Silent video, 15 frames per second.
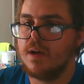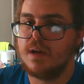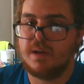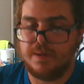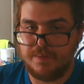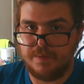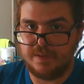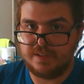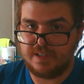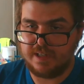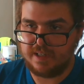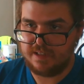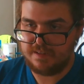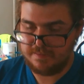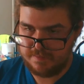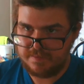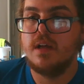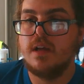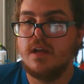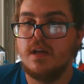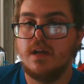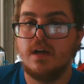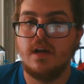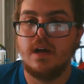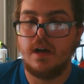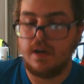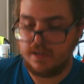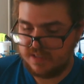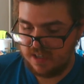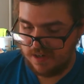Give me 1 second.
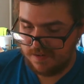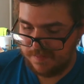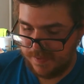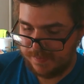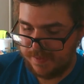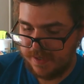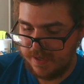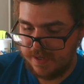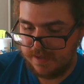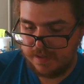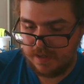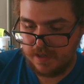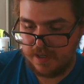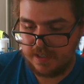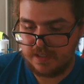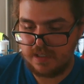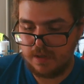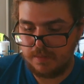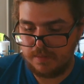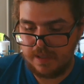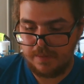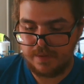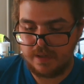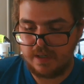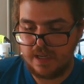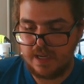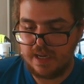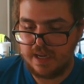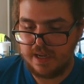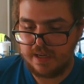Alright, sorry about that. Alright, so now we're gonna
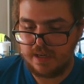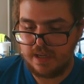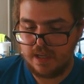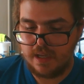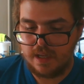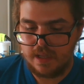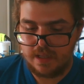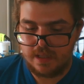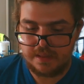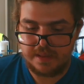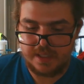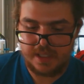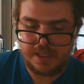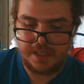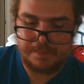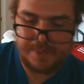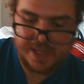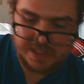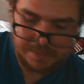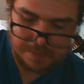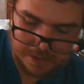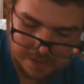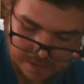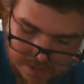add the base part.